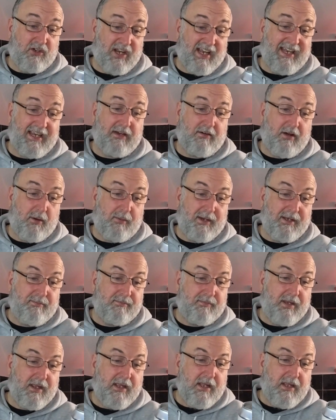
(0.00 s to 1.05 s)
organic growing.
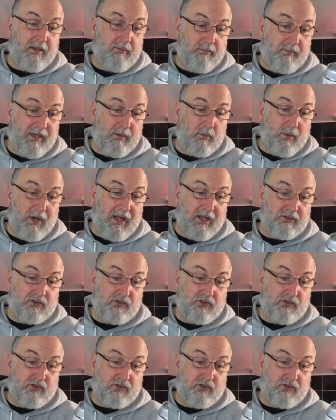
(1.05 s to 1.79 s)
Meanwhile,